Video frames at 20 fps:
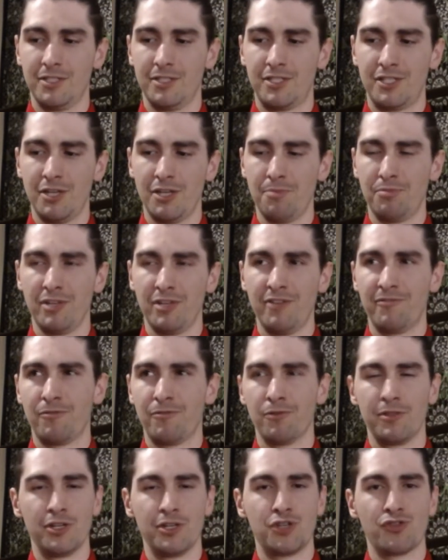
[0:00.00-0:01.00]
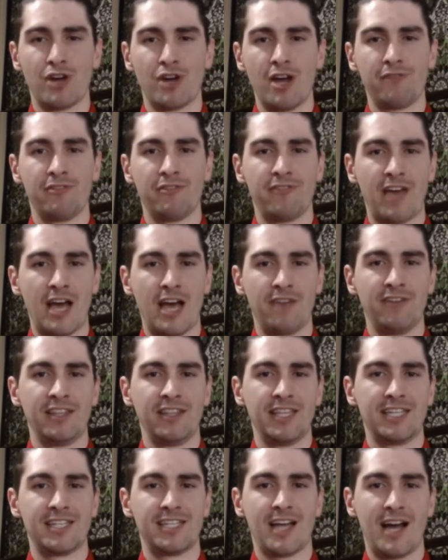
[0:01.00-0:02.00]
simply for the drive of
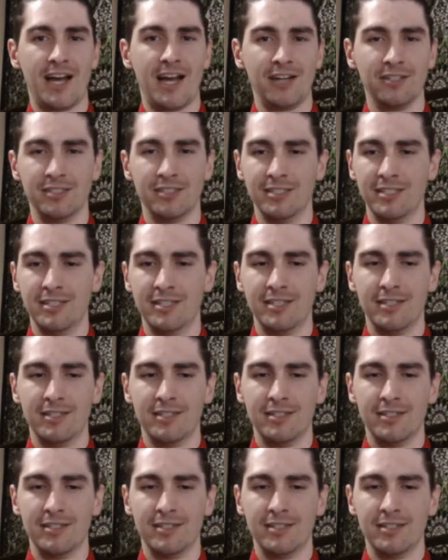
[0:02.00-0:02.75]
having the title